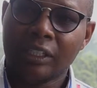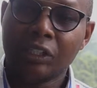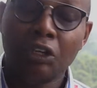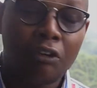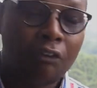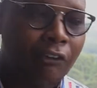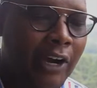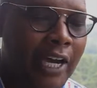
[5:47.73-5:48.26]

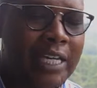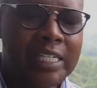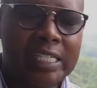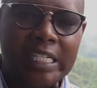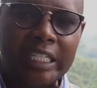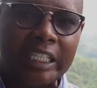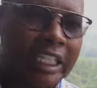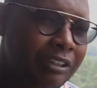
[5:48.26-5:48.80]
You'll find
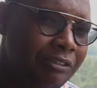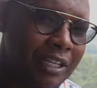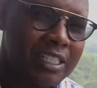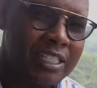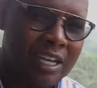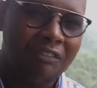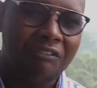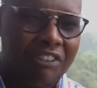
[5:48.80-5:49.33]
even
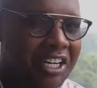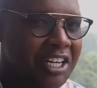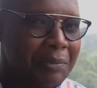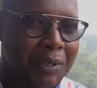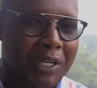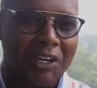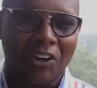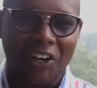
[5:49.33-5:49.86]
some very
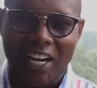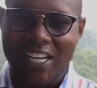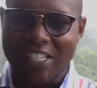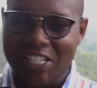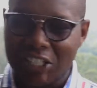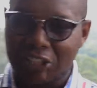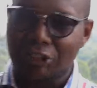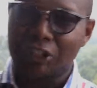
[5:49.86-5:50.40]
big
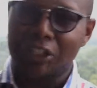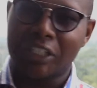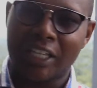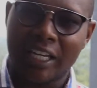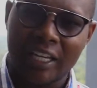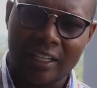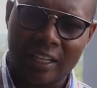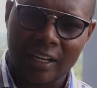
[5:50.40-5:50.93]
organizations in
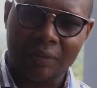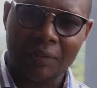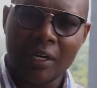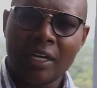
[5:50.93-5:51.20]
Kenya,